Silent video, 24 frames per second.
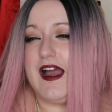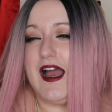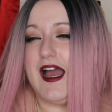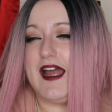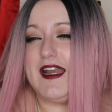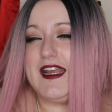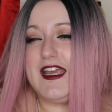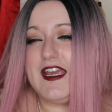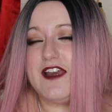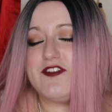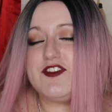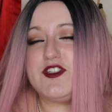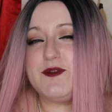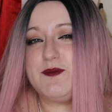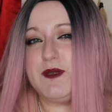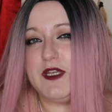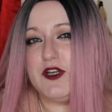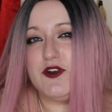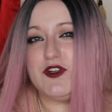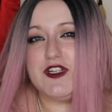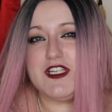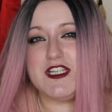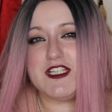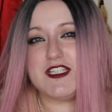And I have to be
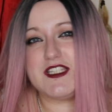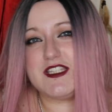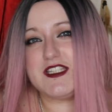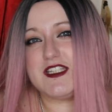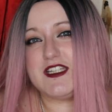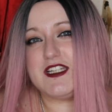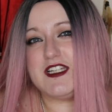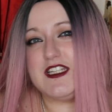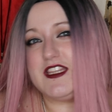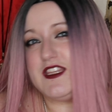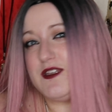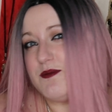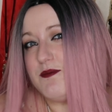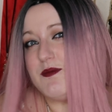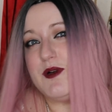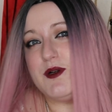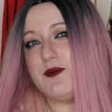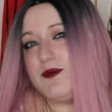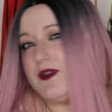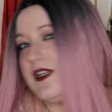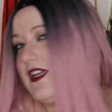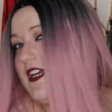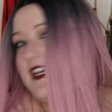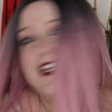honest, at the
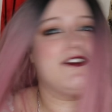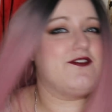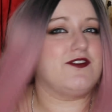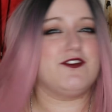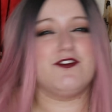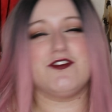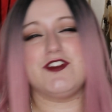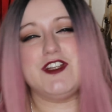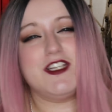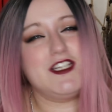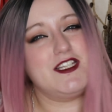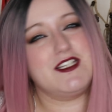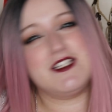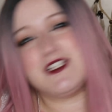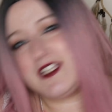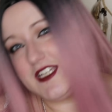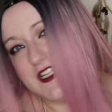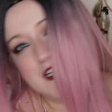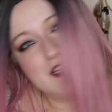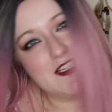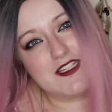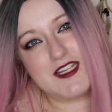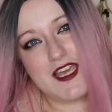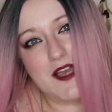moment I haven't really
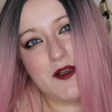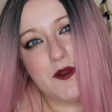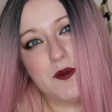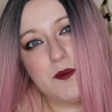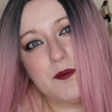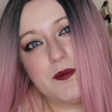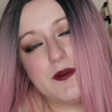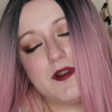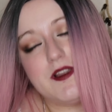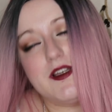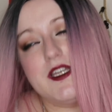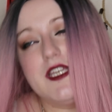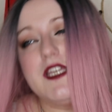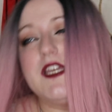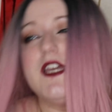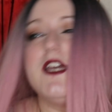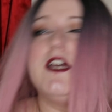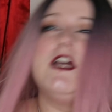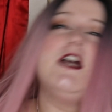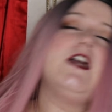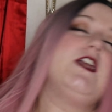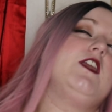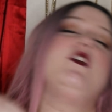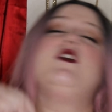seen it help. Like,
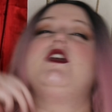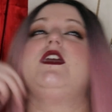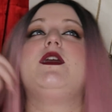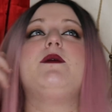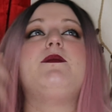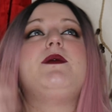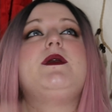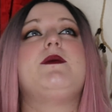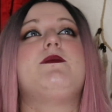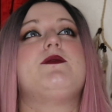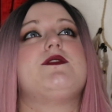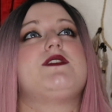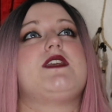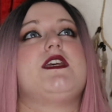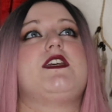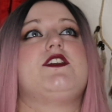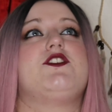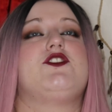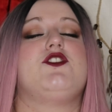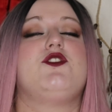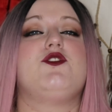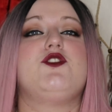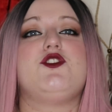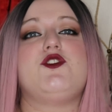you hear people say as
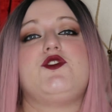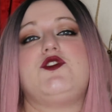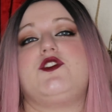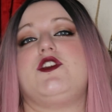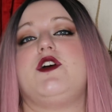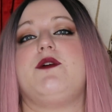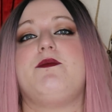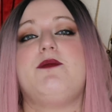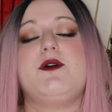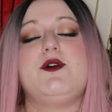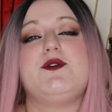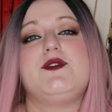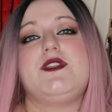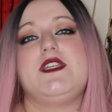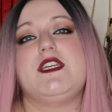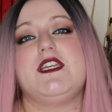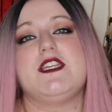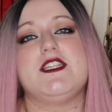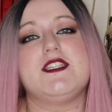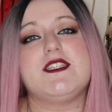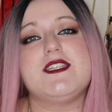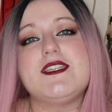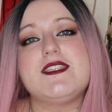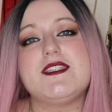soon as you start posting
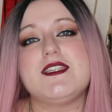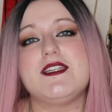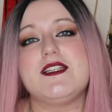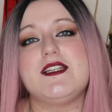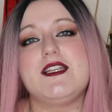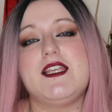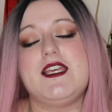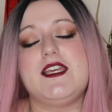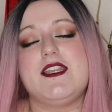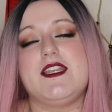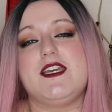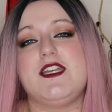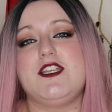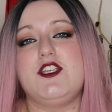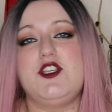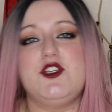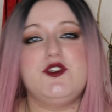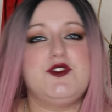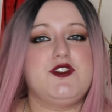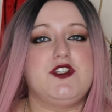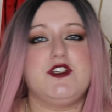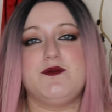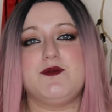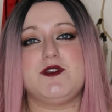consistently, then
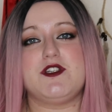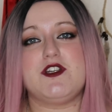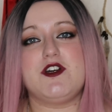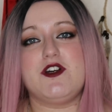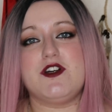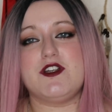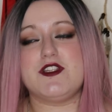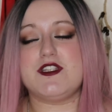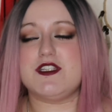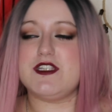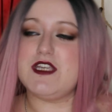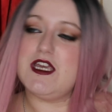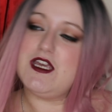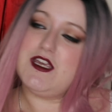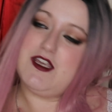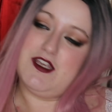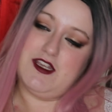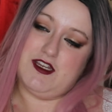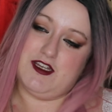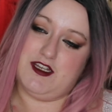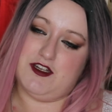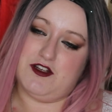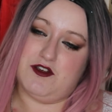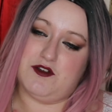YouTube starts,
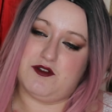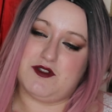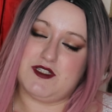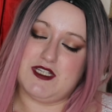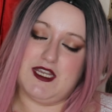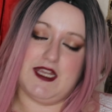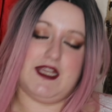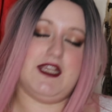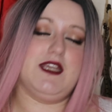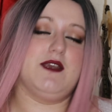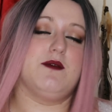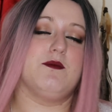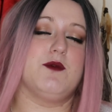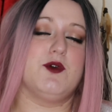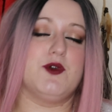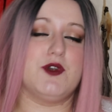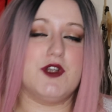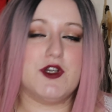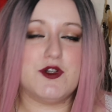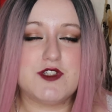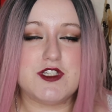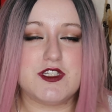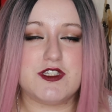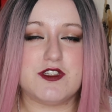you know, taking more
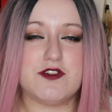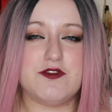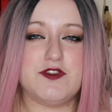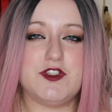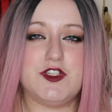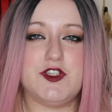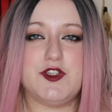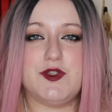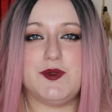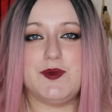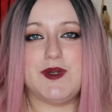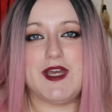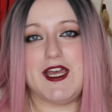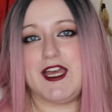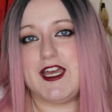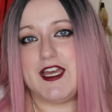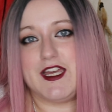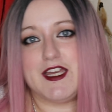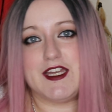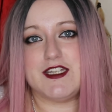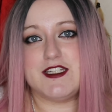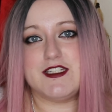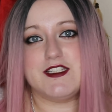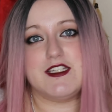notice of you
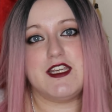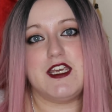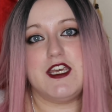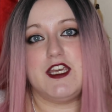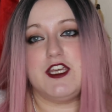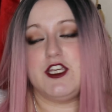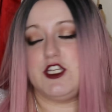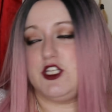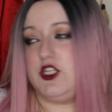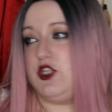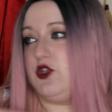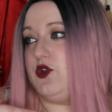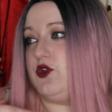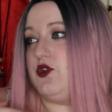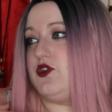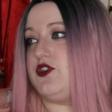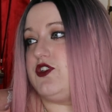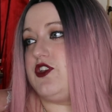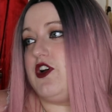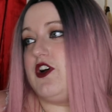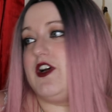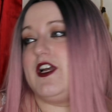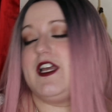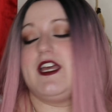and you'll
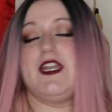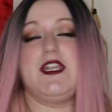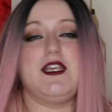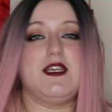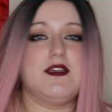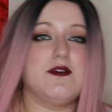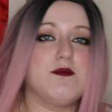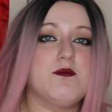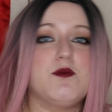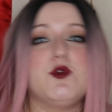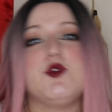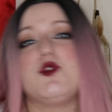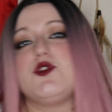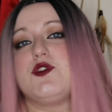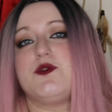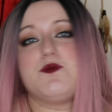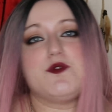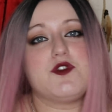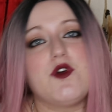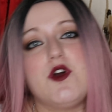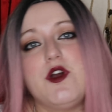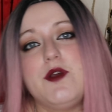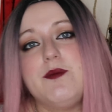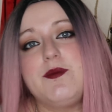start getting more
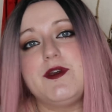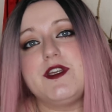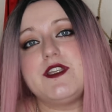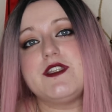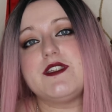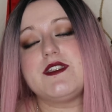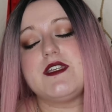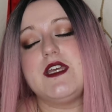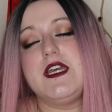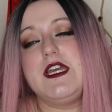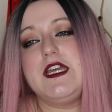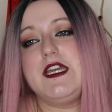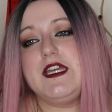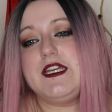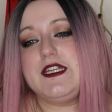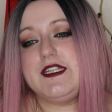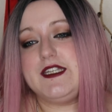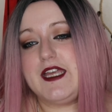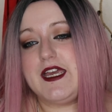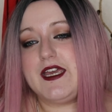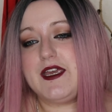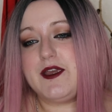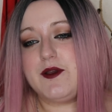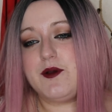subscribers.
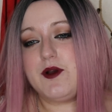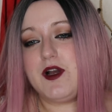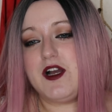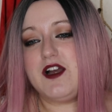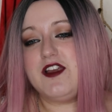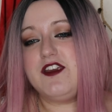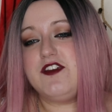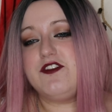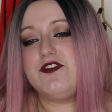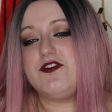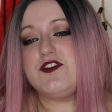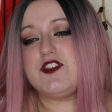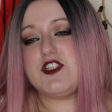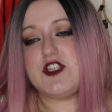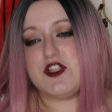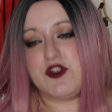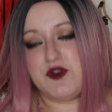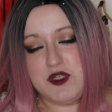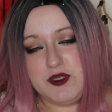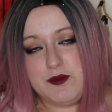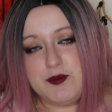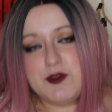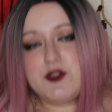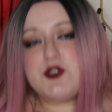Now, I've
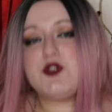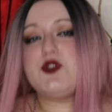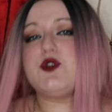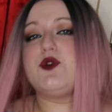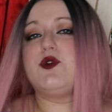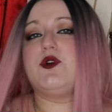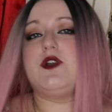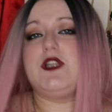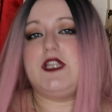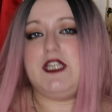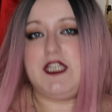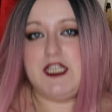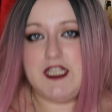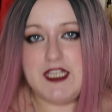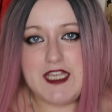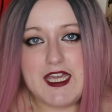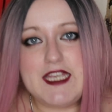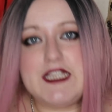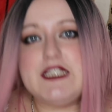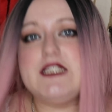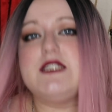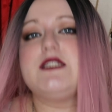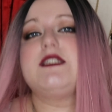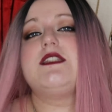slowly but surely
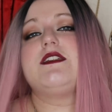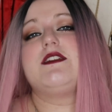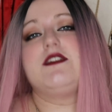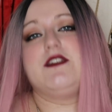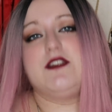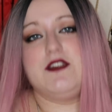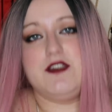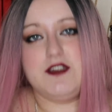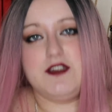gained